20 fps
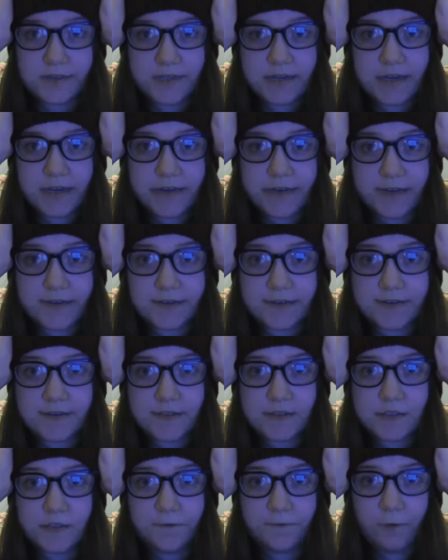
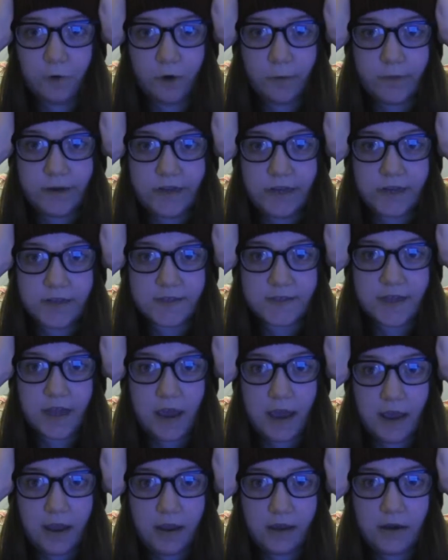his deformities
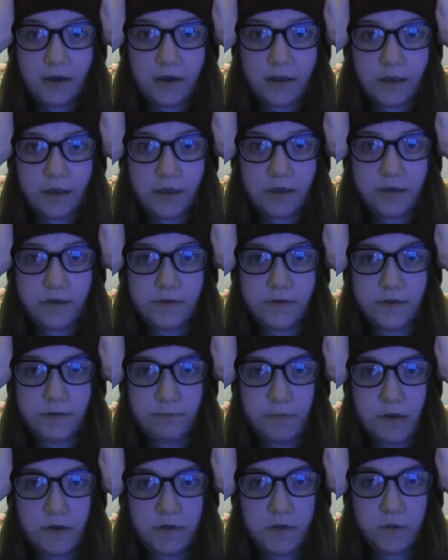and his
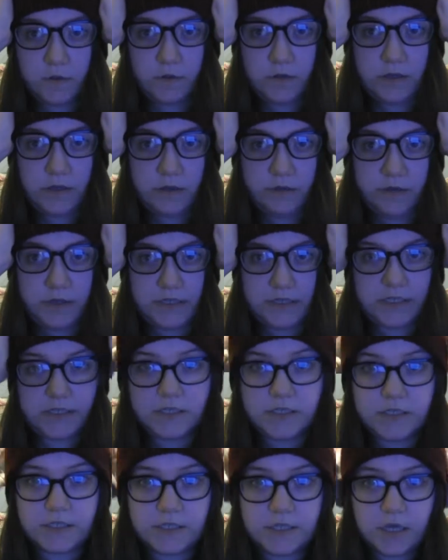mental
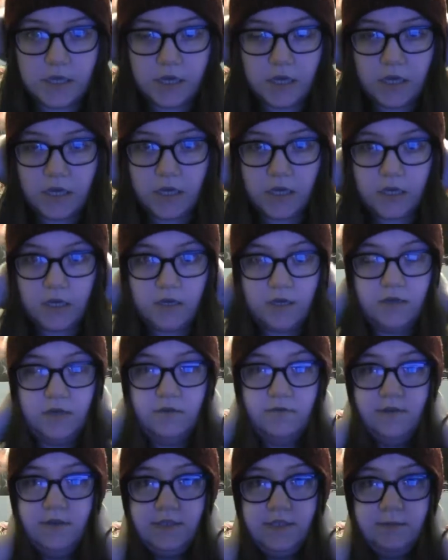illnesses,
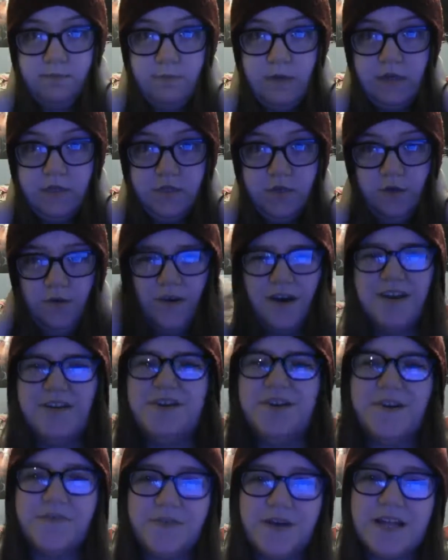this mental
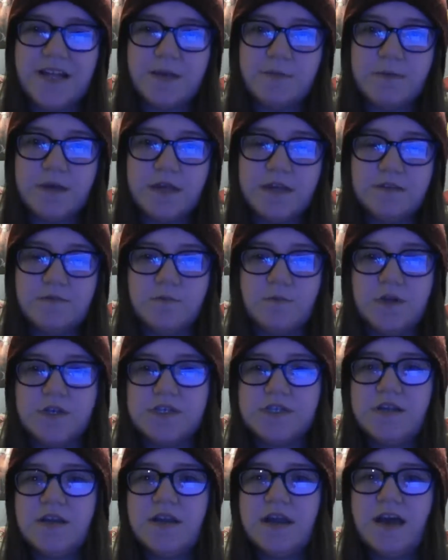underdevelopment,
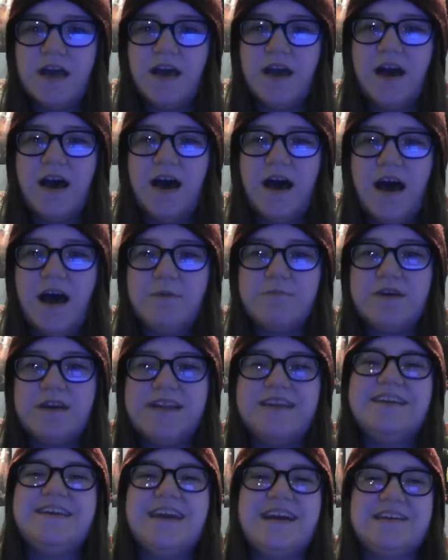which I'm
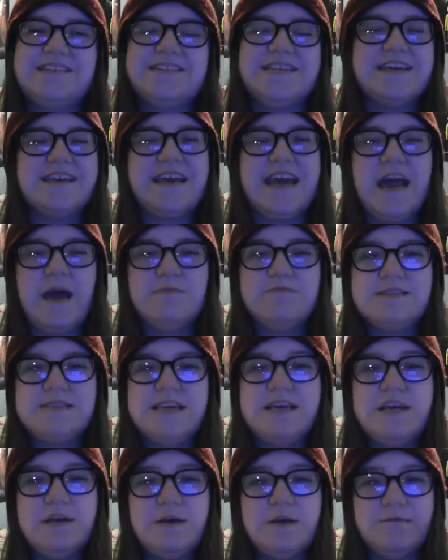gonna guess it kept
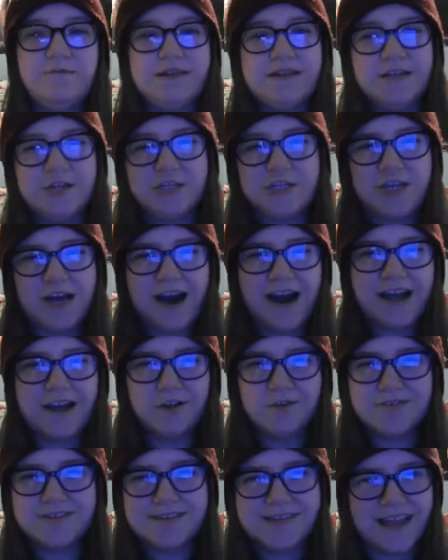him in a
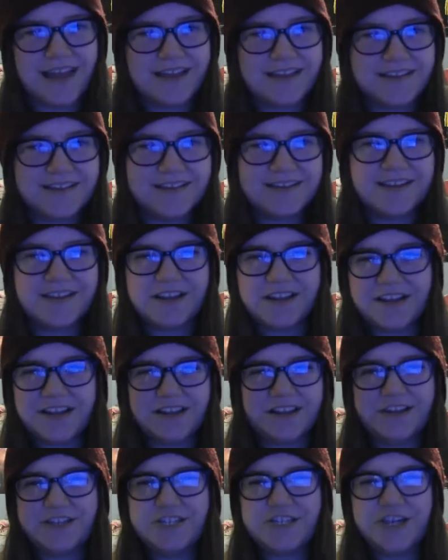childlike
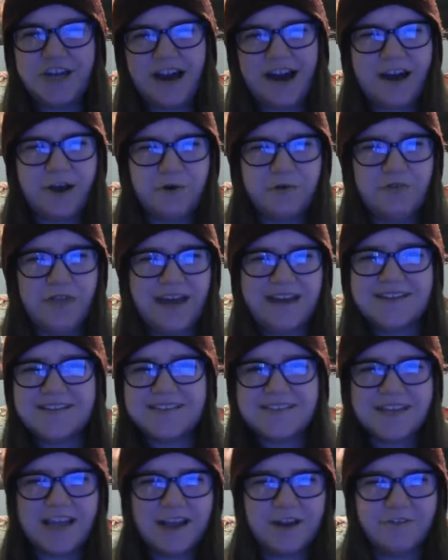
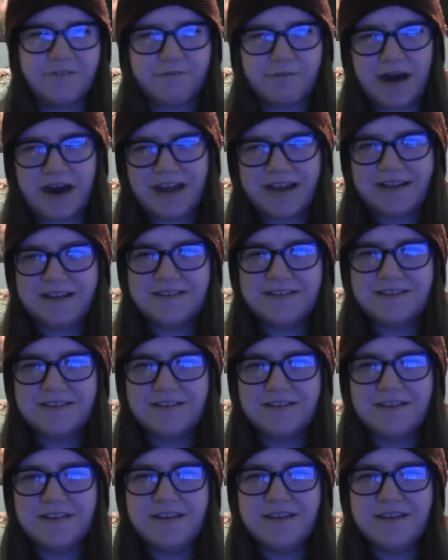state of mind.